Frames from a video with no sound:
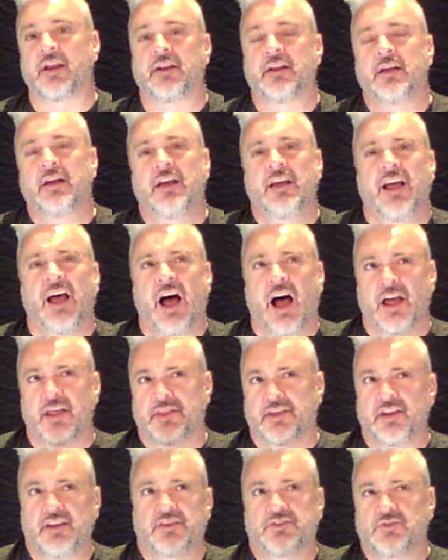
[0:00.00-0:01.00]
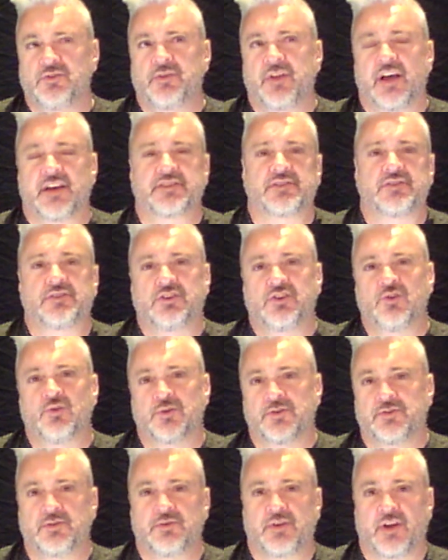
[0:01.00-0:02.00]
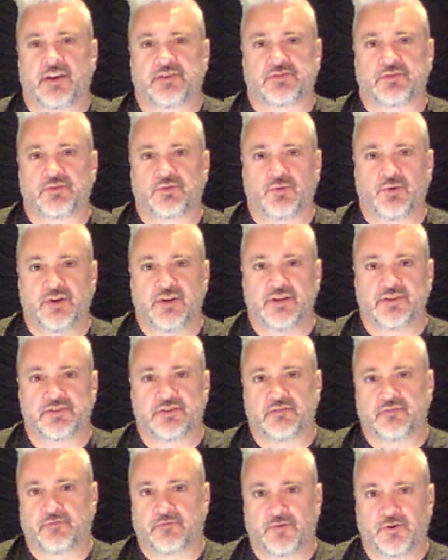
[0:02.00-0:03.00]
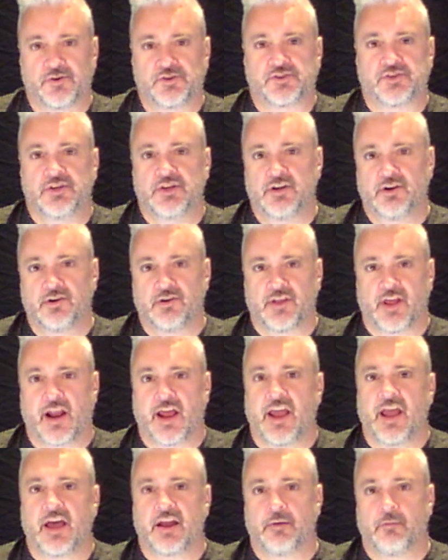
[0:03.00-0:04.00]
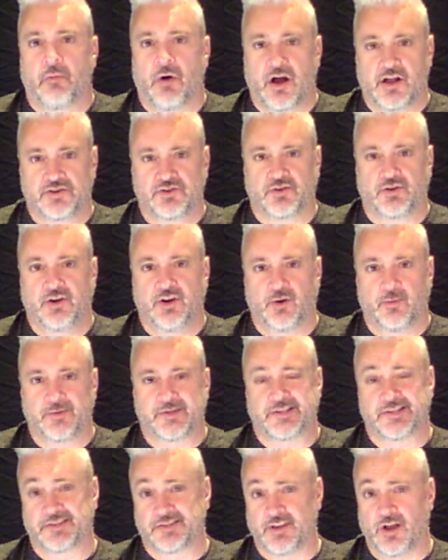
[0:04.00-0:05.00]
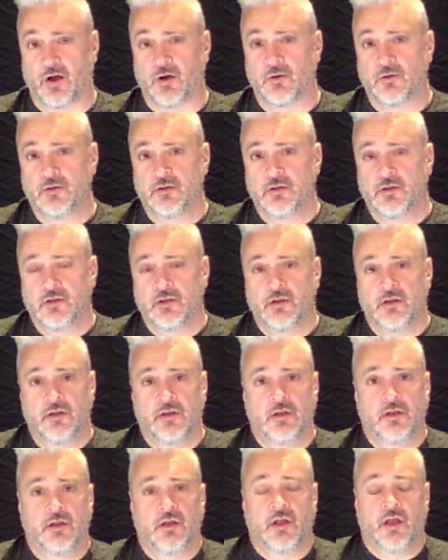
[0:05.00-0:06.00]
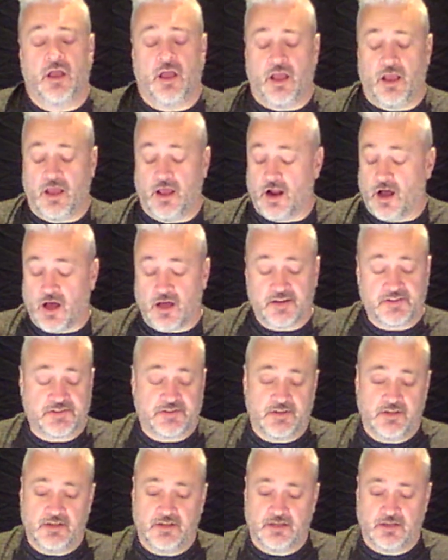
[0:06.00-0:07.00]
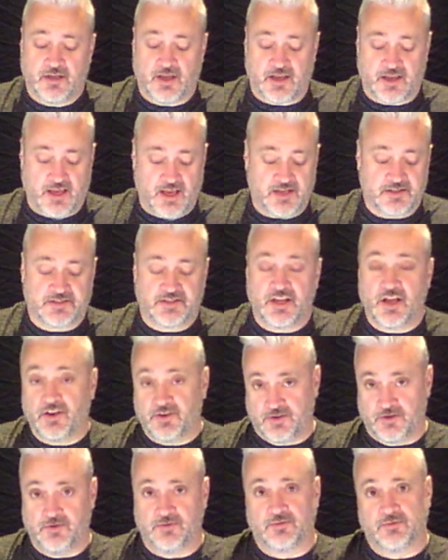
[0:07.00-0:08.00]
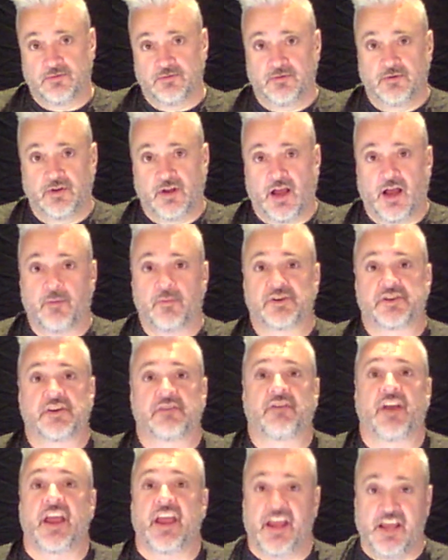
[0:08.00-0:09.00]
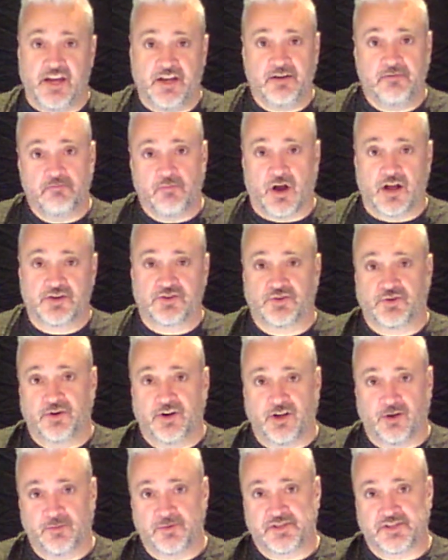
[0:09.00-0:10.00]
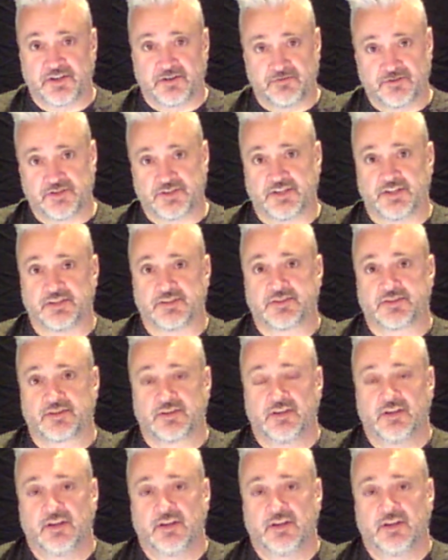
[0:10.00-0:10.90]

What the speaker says: it. I think 2002 or 2003 is the first year that I had a modular helmet to sell. And honestly, I can't tell you how much I've hated modular helmets ever since.